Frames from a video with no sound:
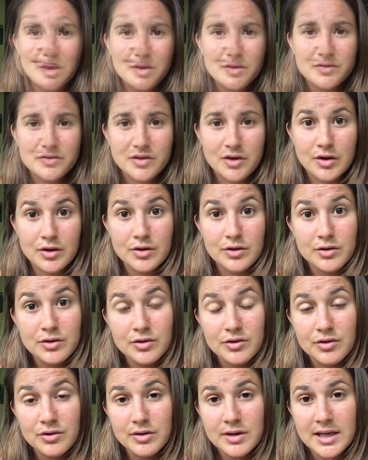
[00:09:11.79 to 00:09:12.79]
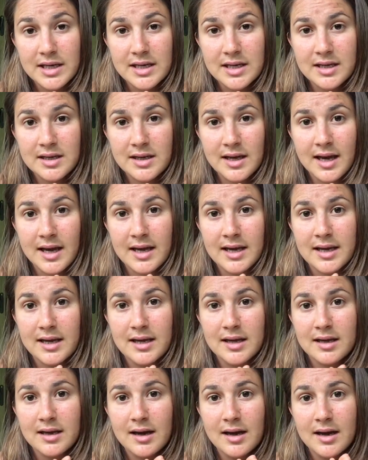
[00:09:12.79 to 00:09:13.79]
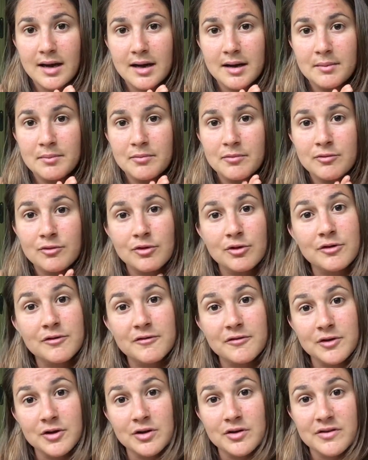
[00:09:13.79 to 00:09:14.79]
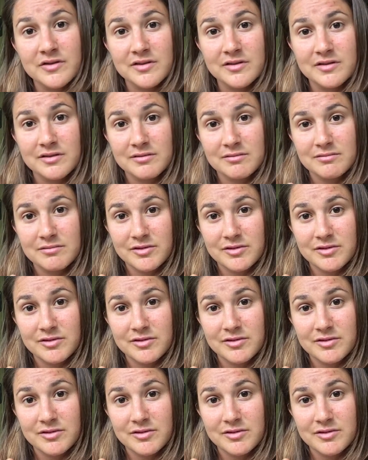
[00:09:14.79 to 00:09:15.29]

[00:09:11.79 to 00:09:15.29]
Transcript: So through eating a raw foods